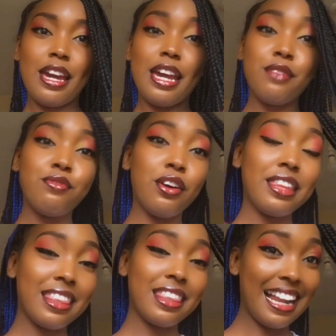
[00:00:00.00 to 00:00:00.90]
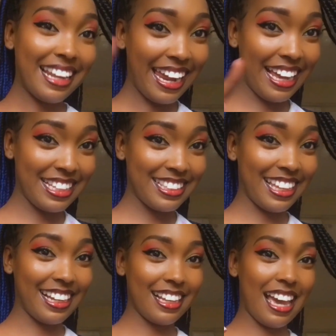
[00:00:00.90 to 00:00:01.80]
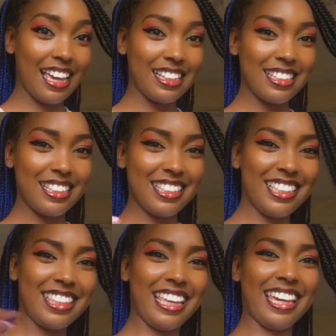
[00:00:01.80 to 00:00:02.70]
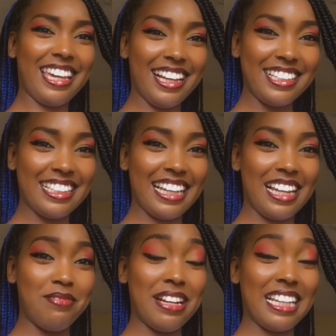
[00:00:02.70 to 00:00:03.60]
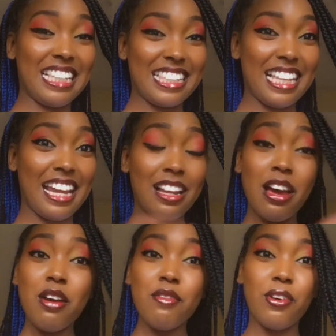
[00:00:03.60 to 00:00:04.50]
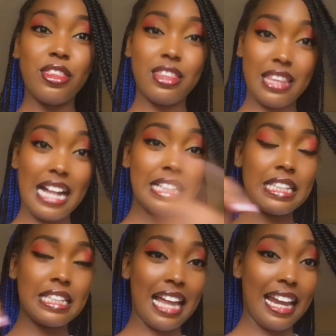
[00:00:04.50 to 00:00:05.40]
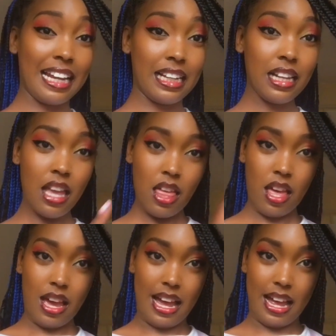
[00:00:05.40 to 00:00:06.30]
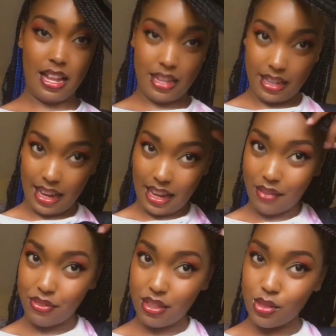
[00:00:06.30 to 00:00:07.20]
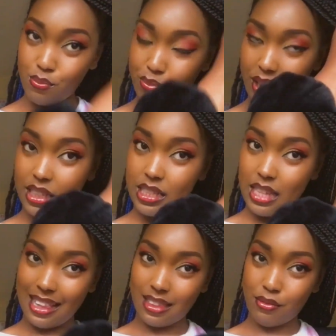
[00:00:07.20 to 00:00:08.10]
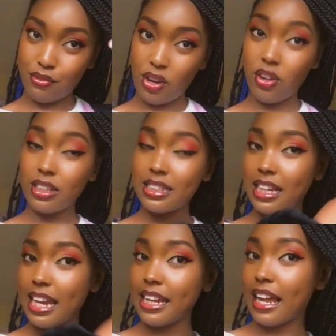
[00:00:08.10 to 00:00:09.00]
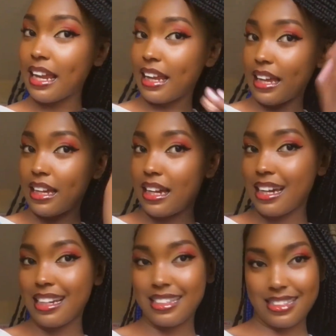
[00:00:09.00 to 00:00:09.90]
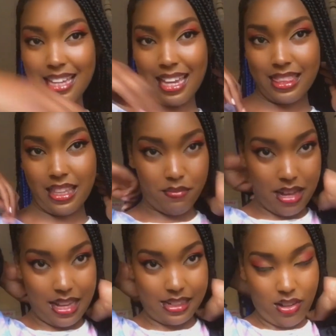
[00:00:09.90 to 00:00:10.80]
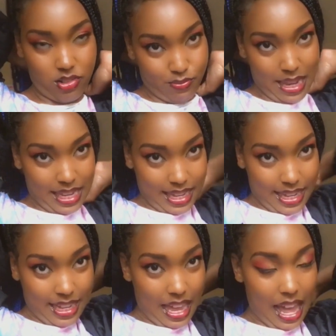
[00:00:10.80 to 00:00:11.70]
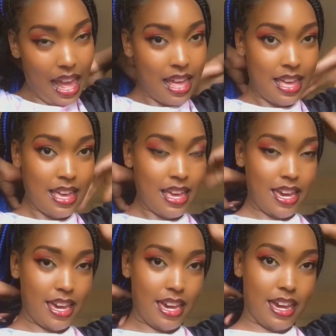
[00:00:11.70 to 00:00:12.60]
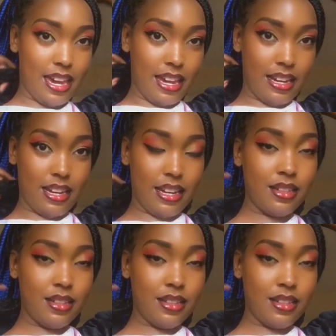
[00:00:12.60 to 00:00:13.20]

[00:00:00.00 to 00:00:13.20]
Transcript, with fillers: and for the third hairstyle guys is it the hairstyle or ni style for the third style I, I have these braids at the front and I like tie them around my ear and